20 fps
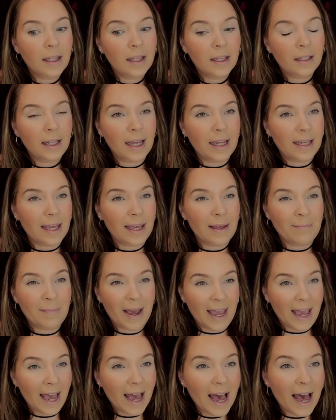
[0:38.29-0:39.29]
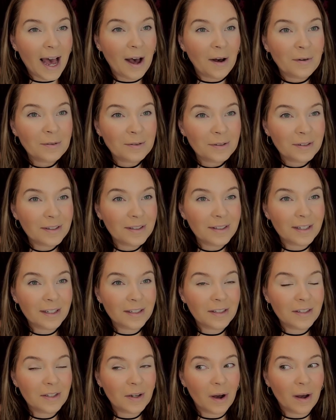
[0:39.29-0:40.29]
like in my house.
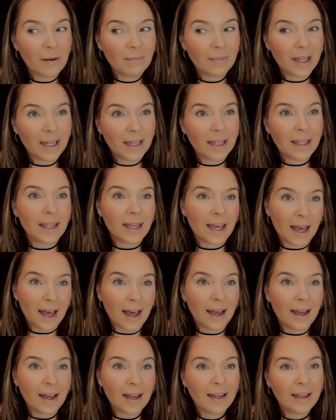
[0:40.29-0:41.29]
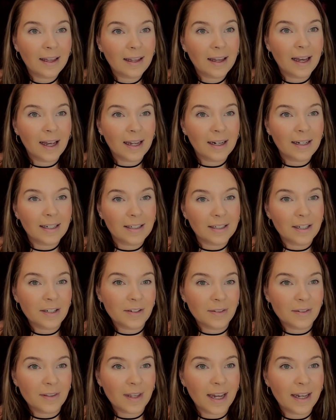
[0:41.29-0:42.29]
So I'm like, yeah, I need to
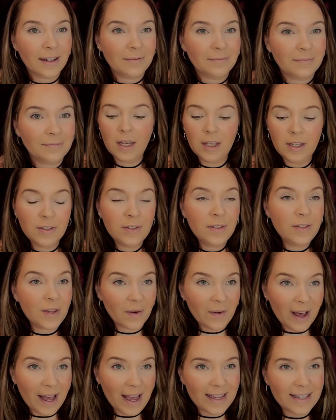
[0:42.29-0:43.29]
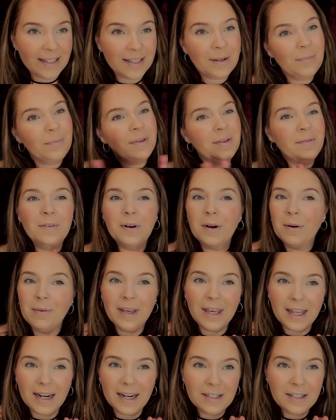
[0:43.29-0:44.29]
do that. So guys, before
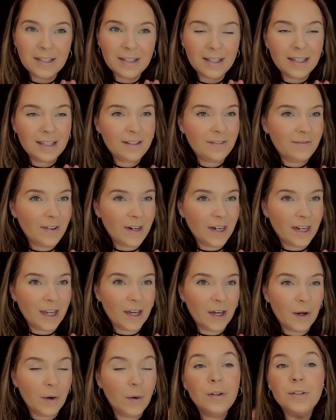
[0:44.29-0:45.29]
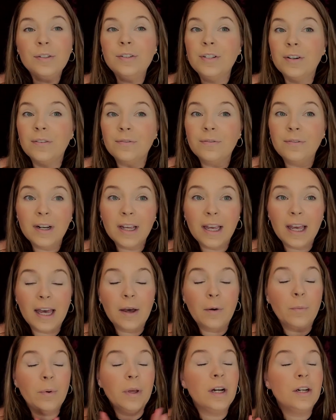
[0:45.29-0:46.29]
we get into this video, don't
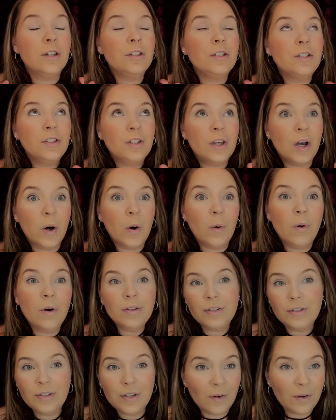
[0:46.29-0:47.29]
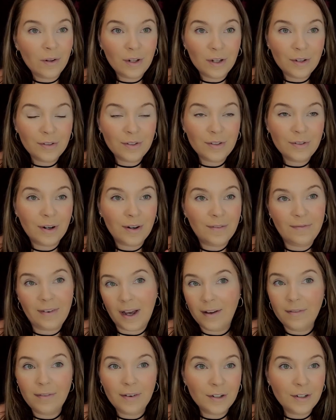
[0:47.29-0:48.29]
forget we are so, so close to our
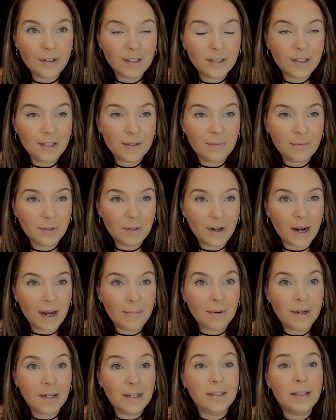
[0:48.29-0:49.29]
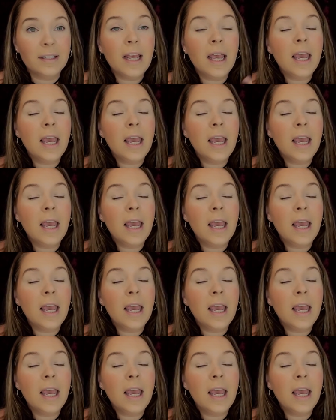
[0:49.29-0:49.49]
500 subscribers